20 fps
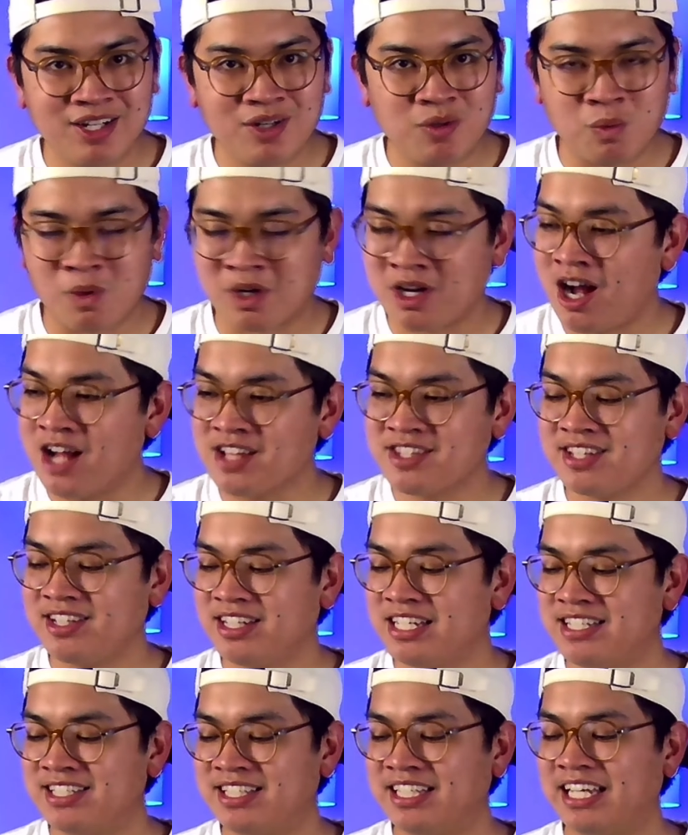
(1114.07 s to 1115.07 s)
We're constantly
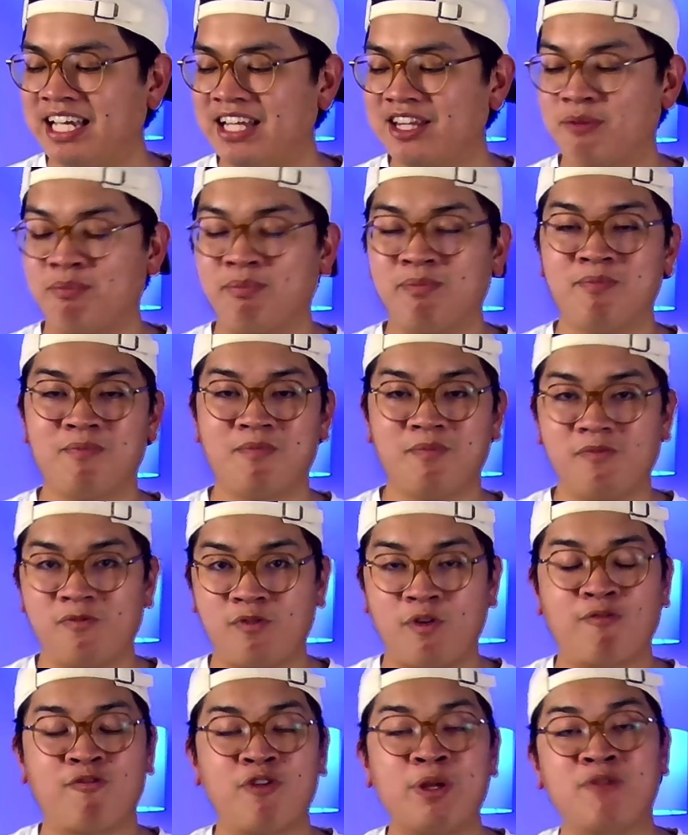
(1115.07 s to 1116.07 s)
seeking the for